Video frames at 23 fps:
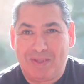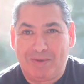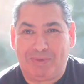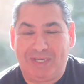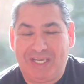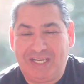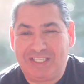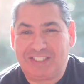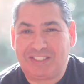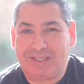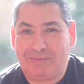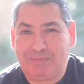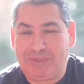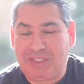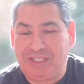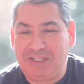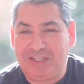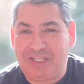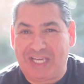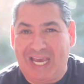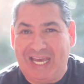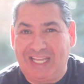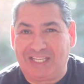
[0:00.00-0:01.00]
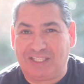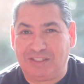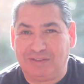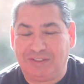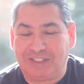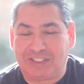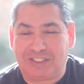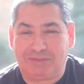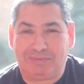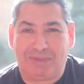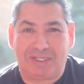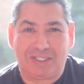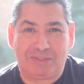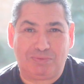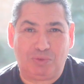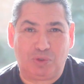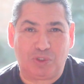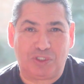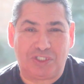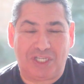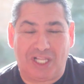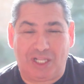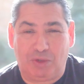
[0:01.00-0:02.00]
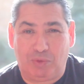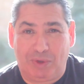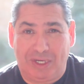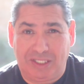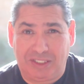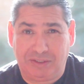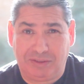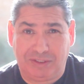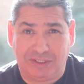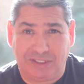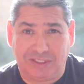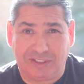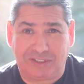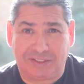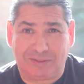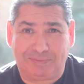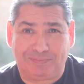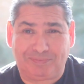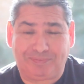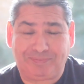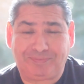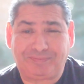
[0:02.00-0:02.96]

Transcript: But here's something you can do, and it's a much more subtle way of doing this.